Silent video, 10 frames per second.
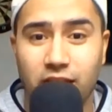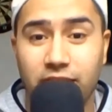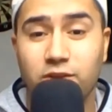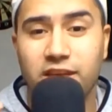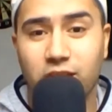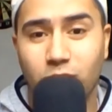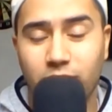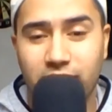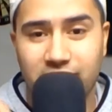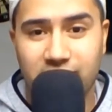they'll take away
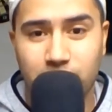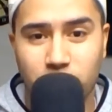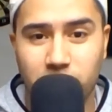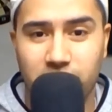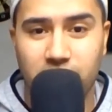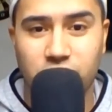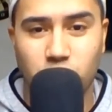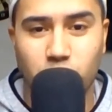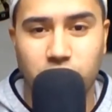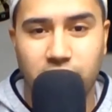that table because
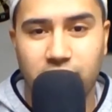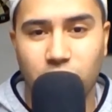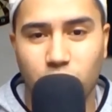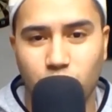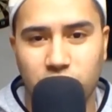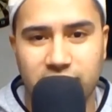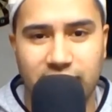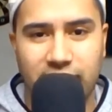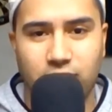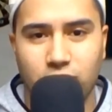you didn't
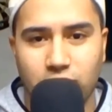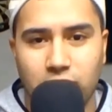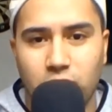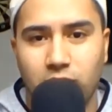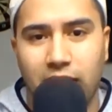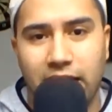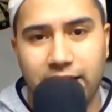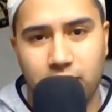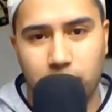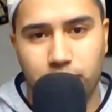recite their little
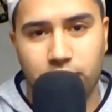lineup.